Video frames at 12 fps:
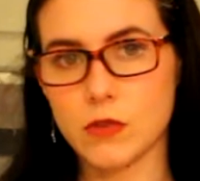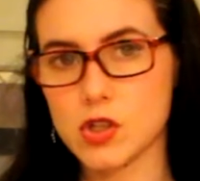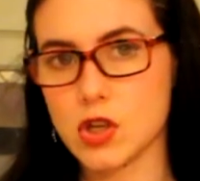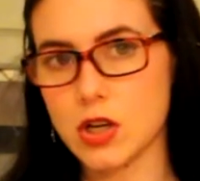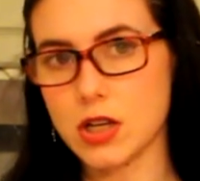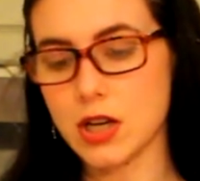That's
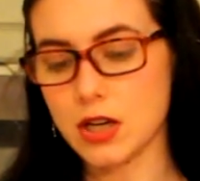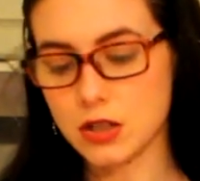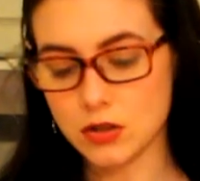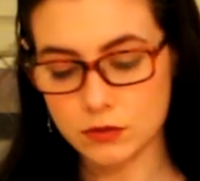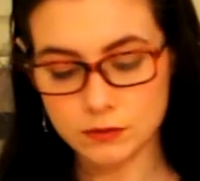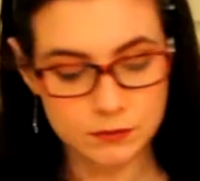all you gotta
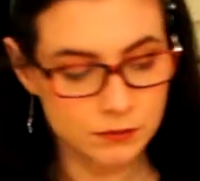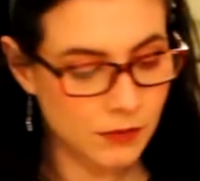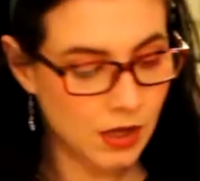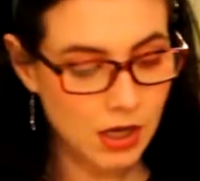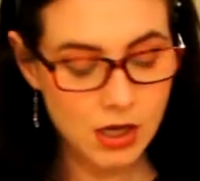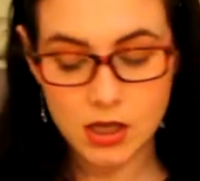do.
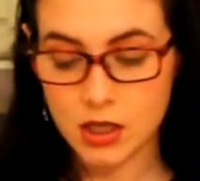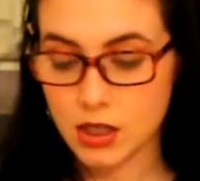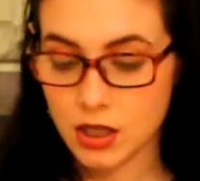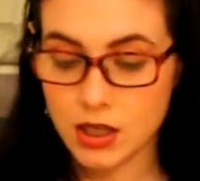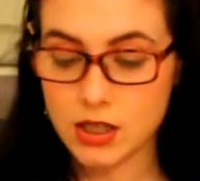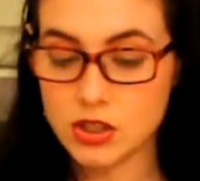
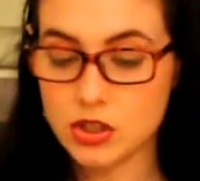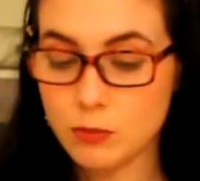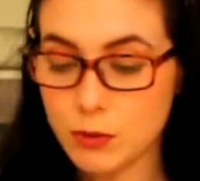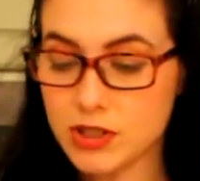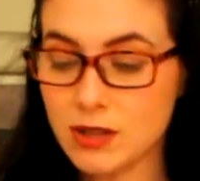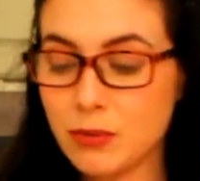It's
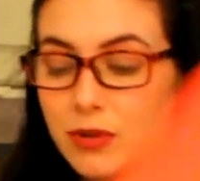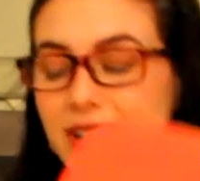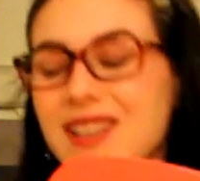super simple,